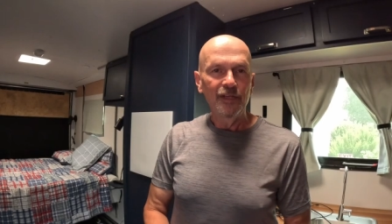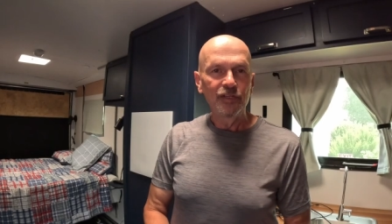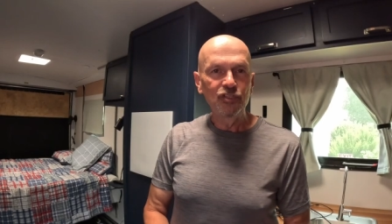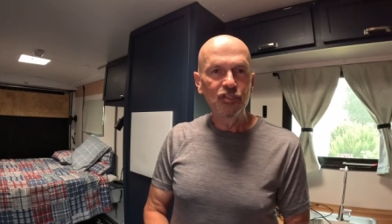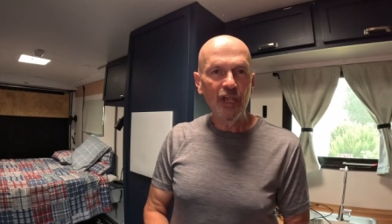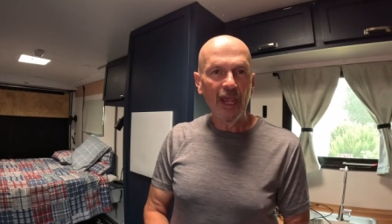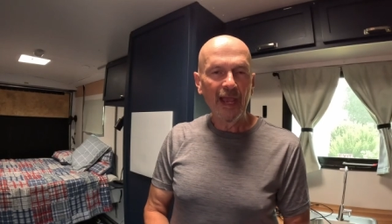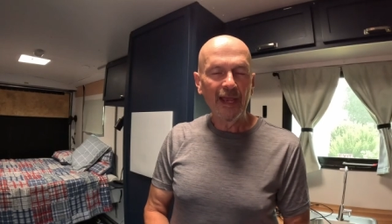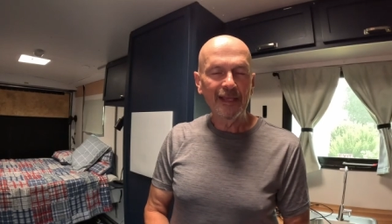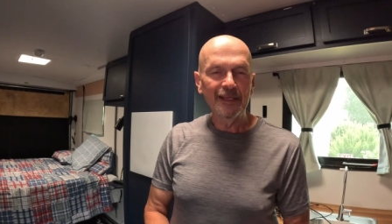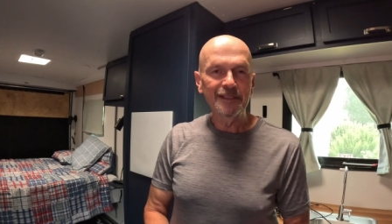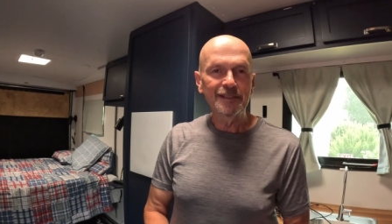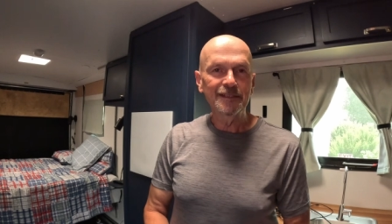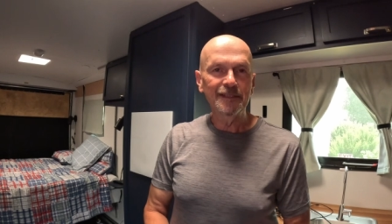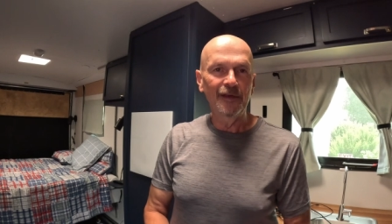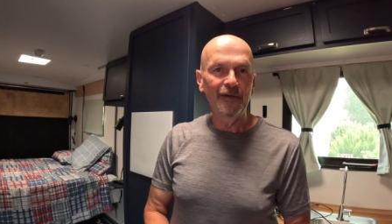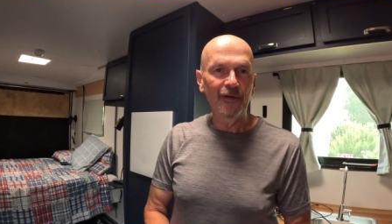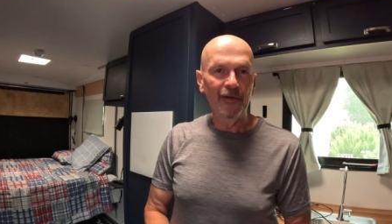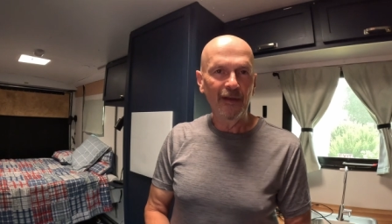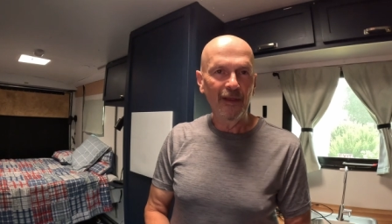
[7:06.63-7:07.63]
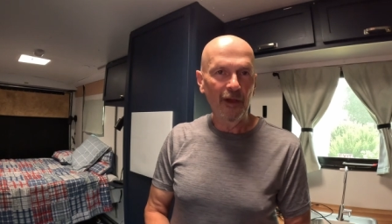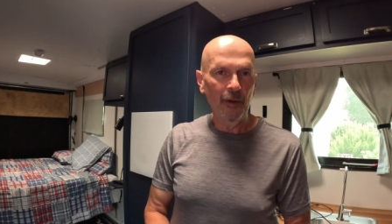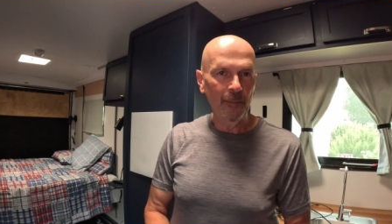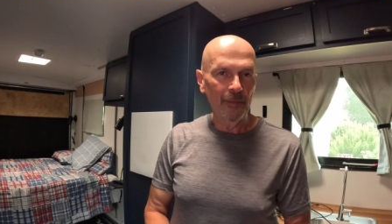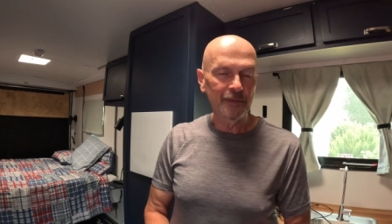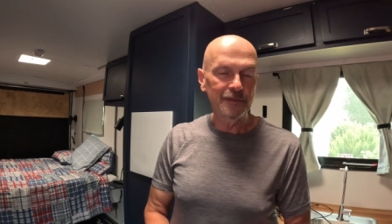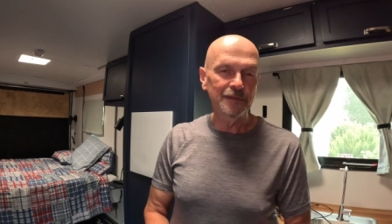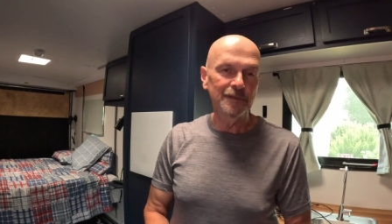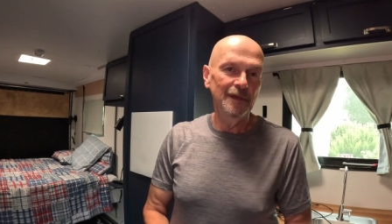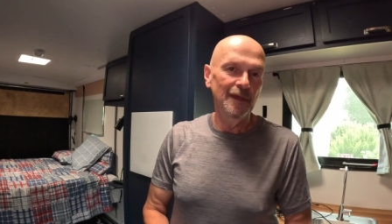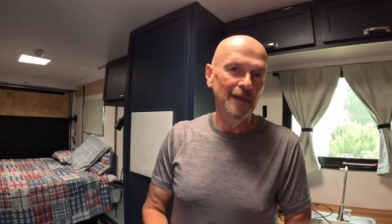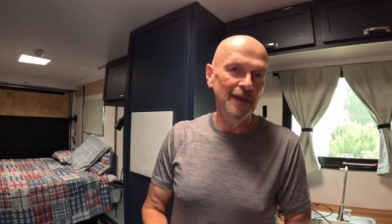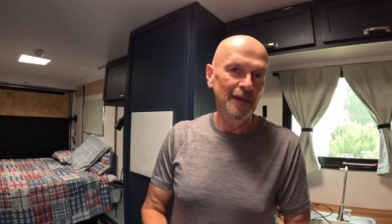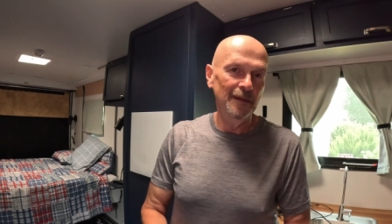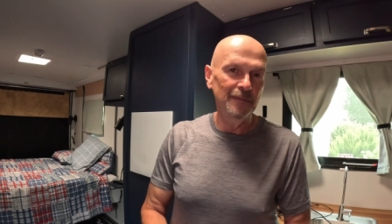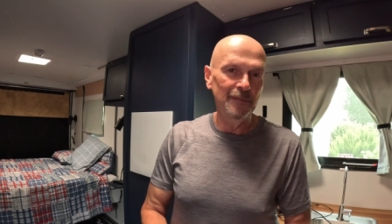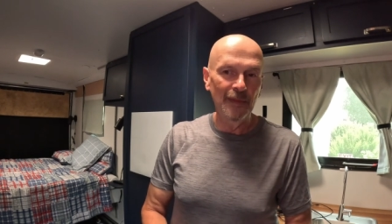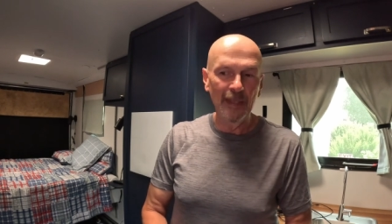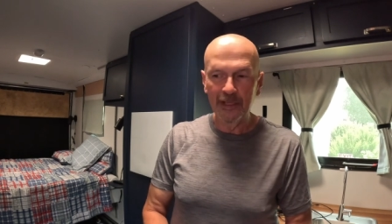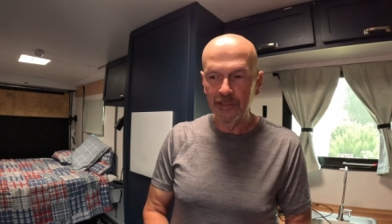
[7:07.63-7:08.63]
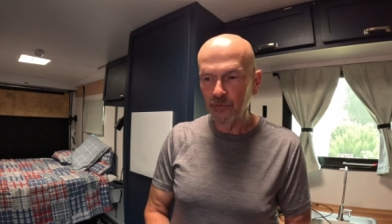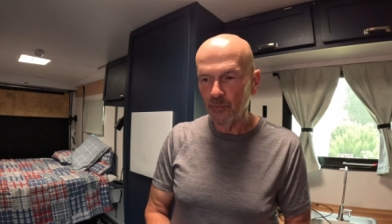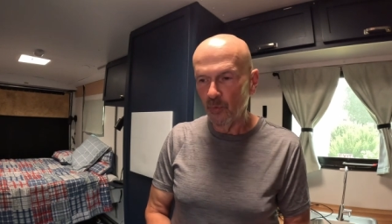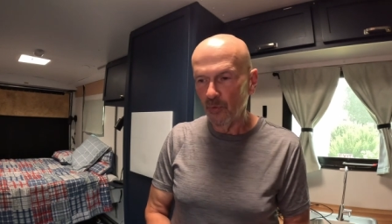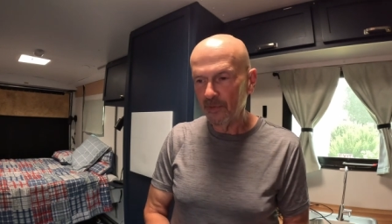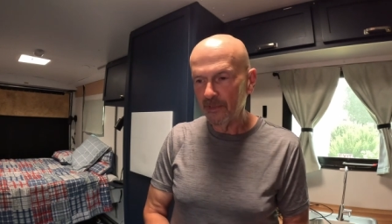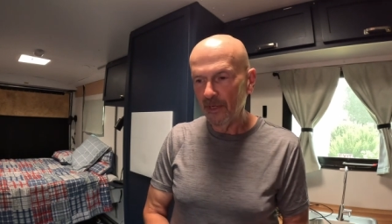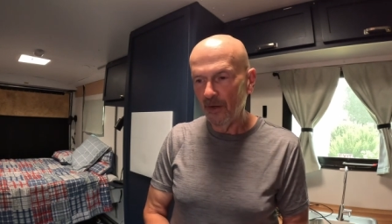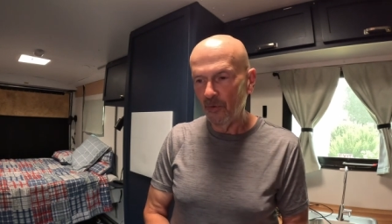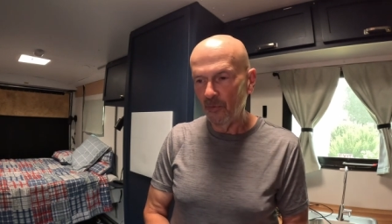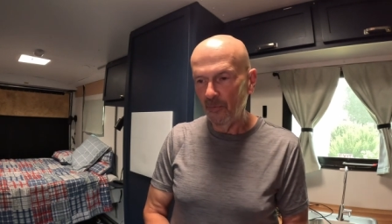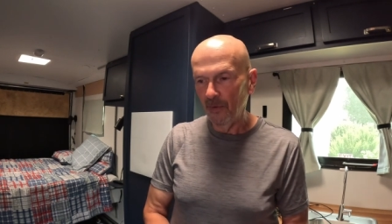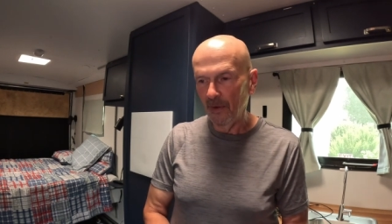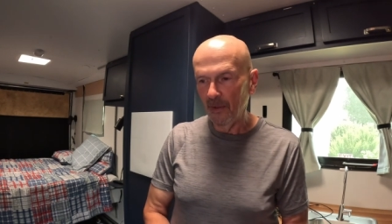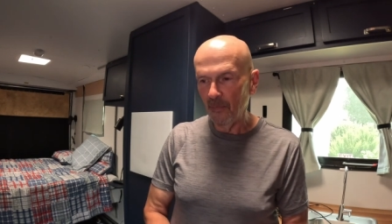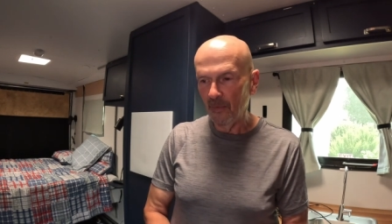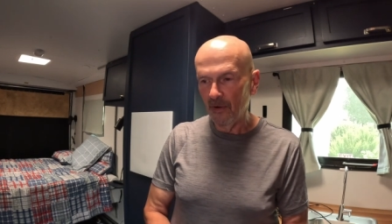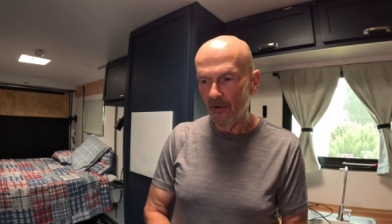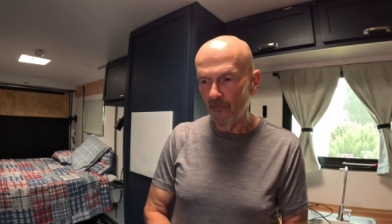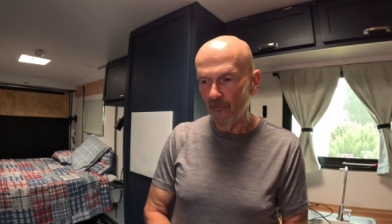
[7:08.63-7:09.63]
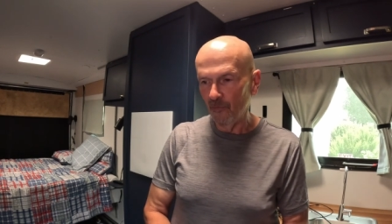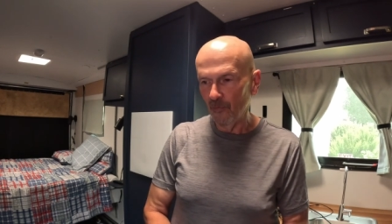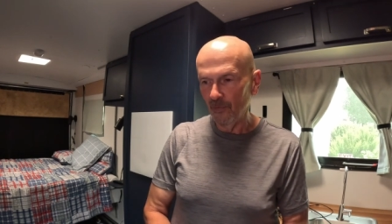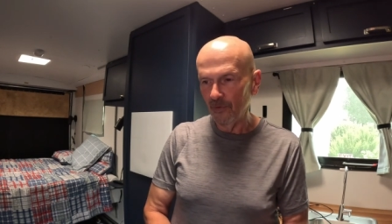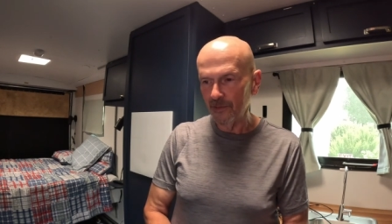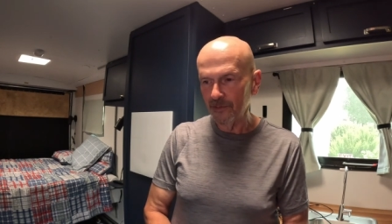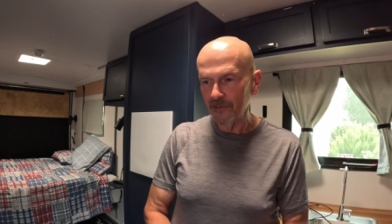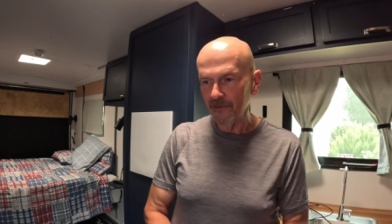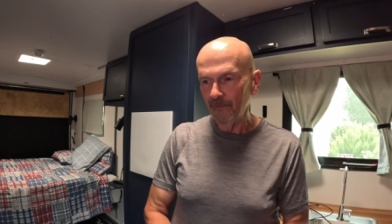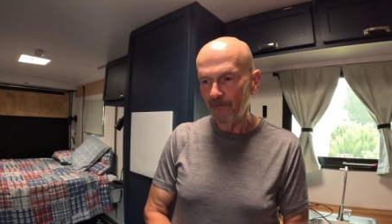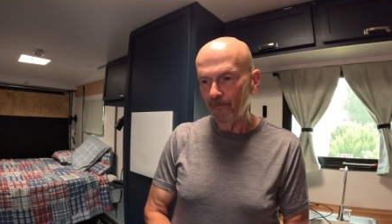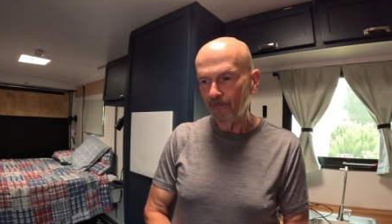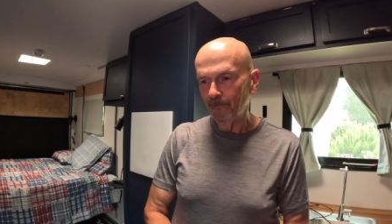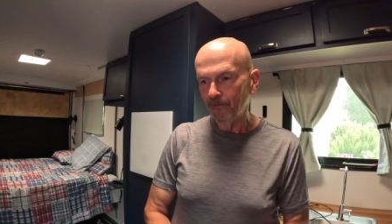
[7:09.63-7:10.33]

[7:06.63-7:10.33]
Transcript: jackets and our helmets, and that's worked out really well for us.